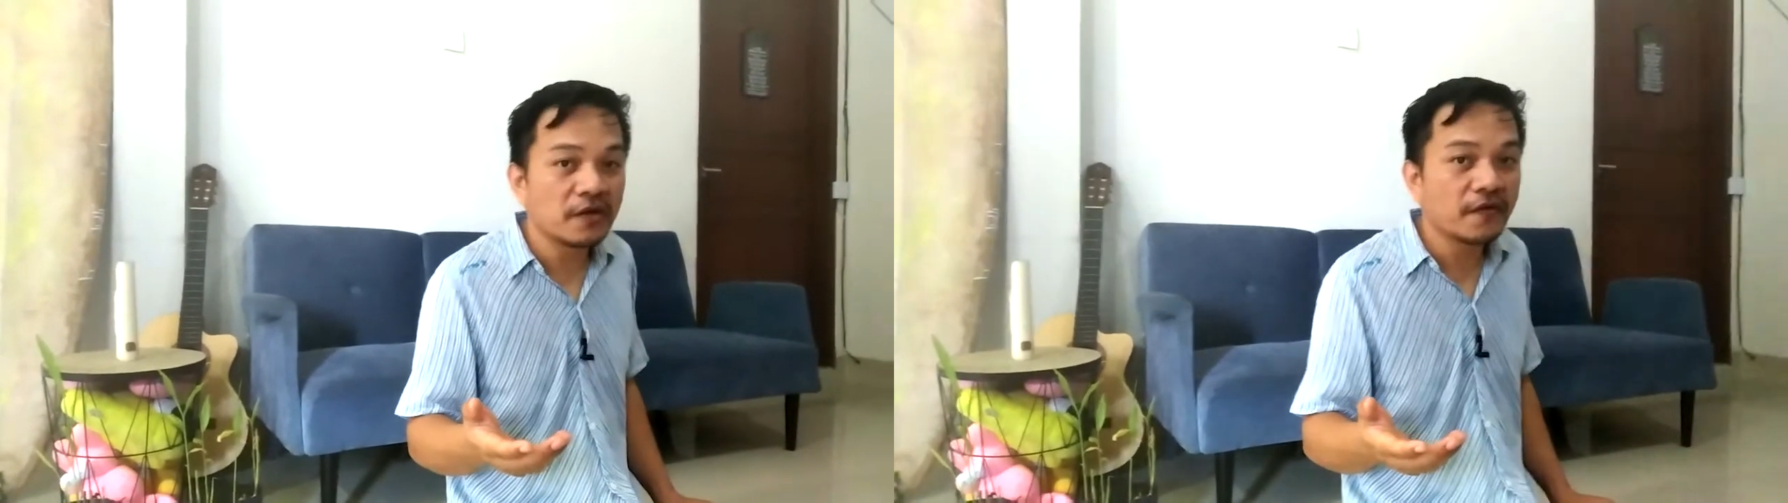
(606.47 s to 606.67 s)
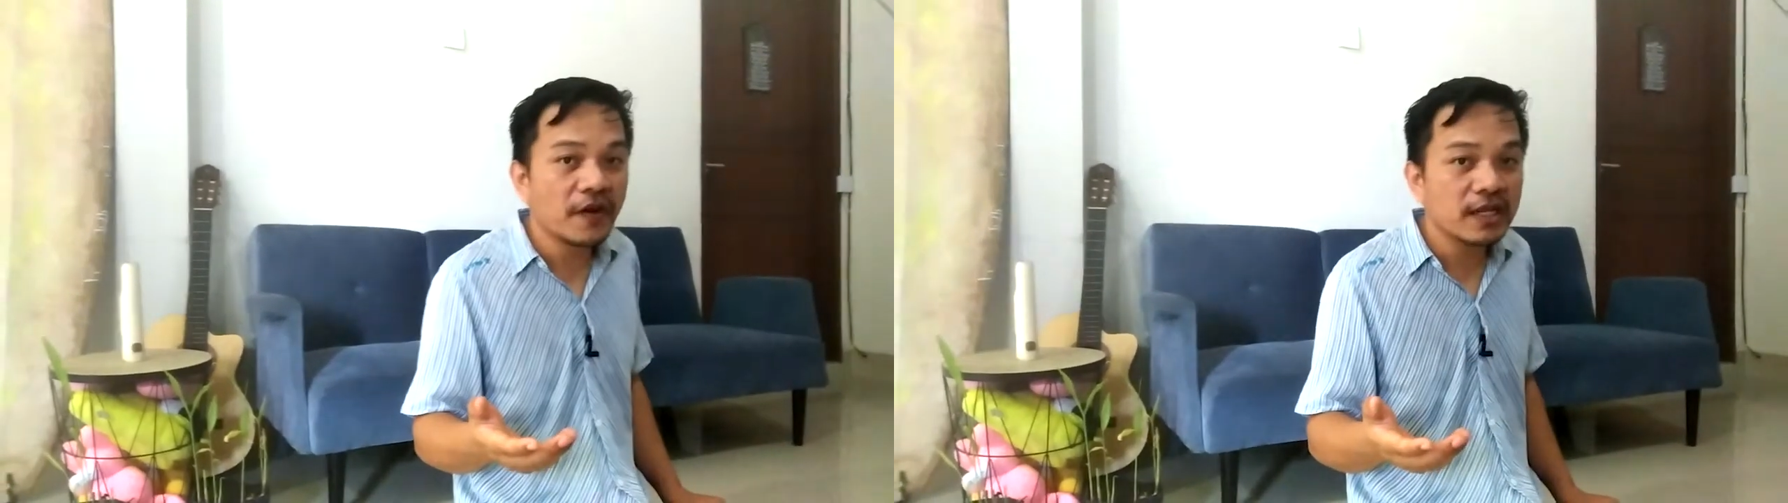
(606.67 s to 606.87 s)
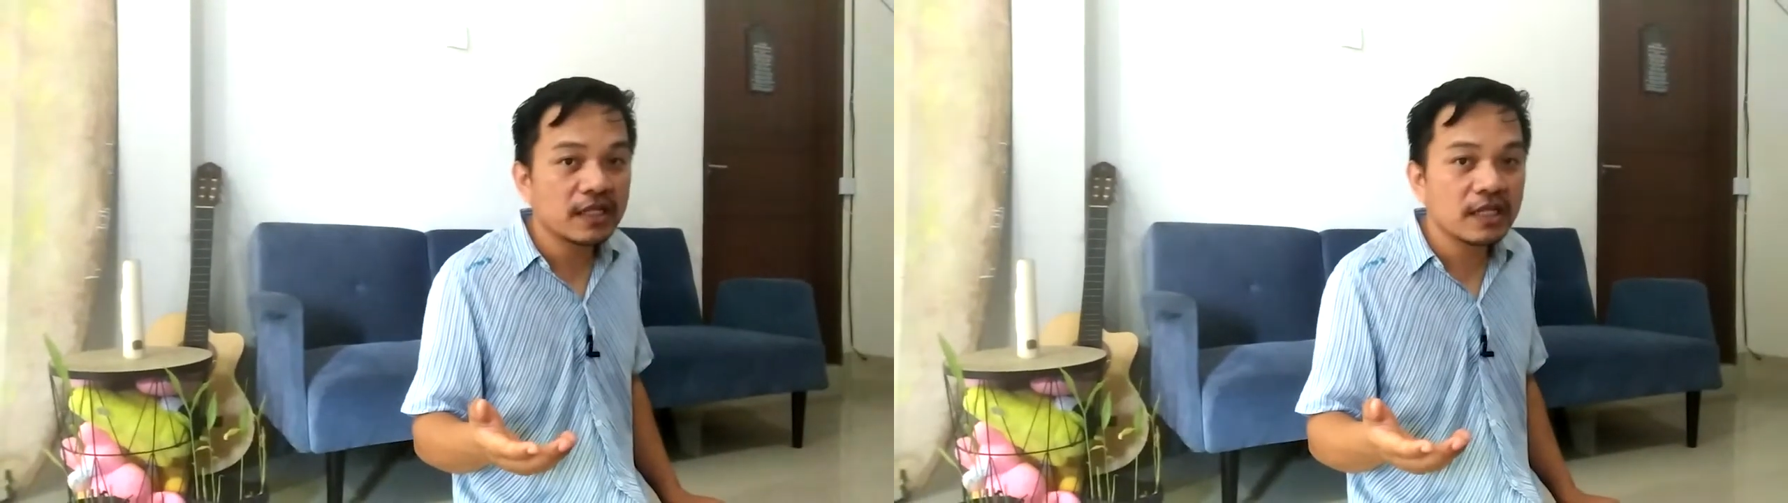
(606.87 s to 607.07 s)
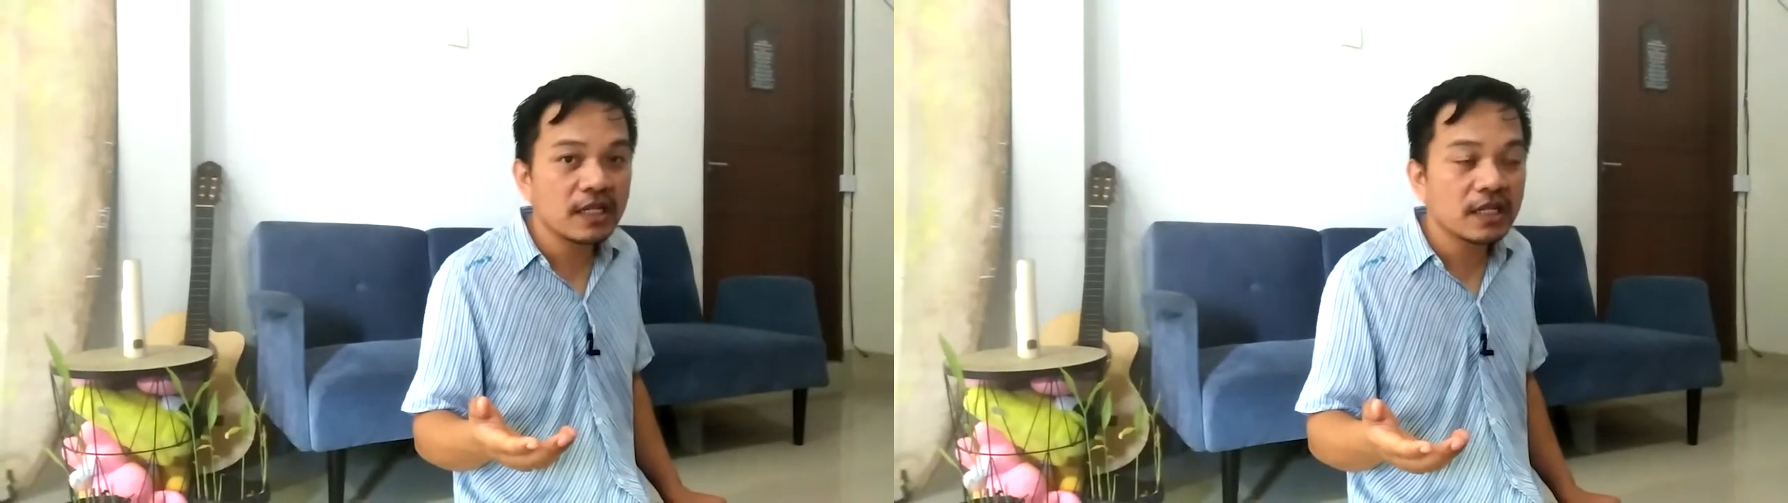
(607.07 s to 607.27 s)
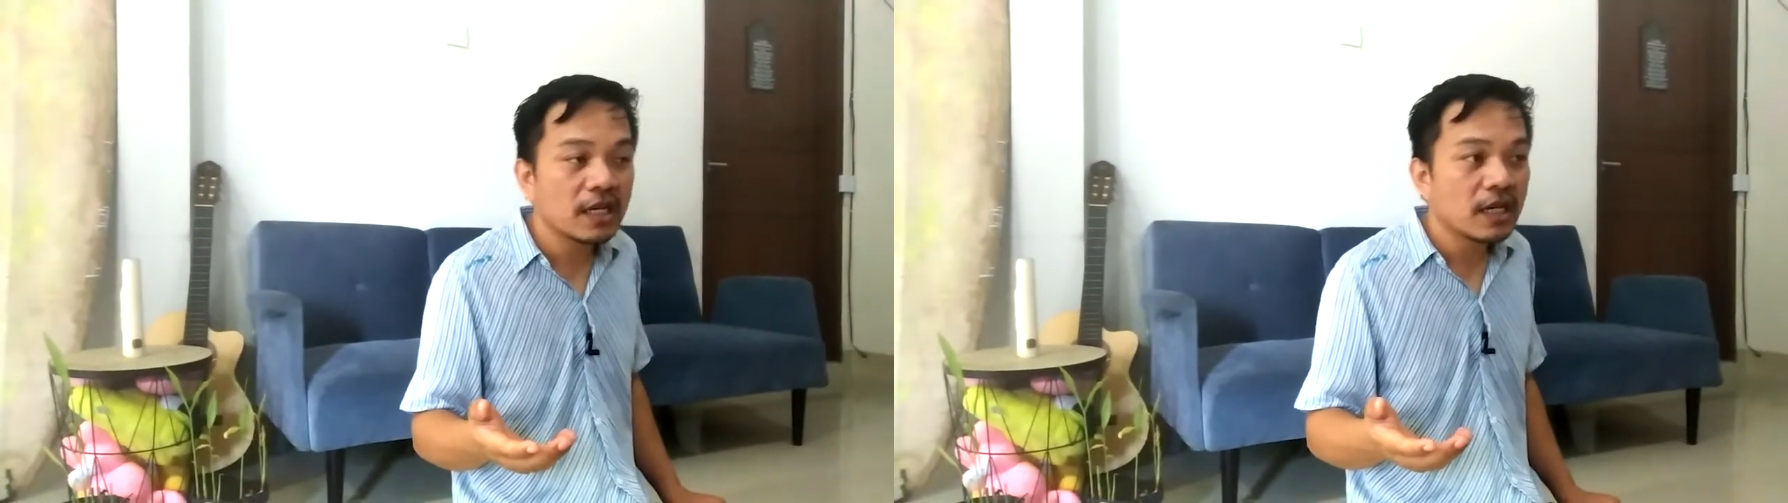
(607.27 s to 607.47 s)
you're
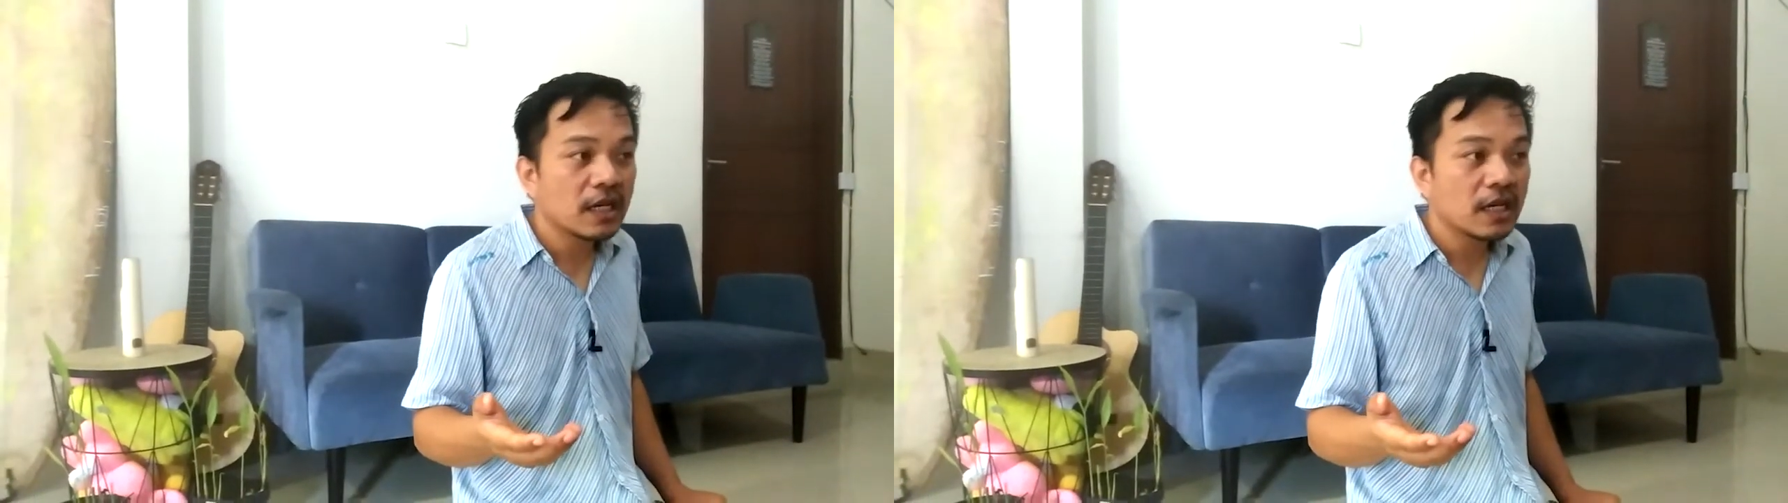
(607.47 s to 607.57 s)
facing?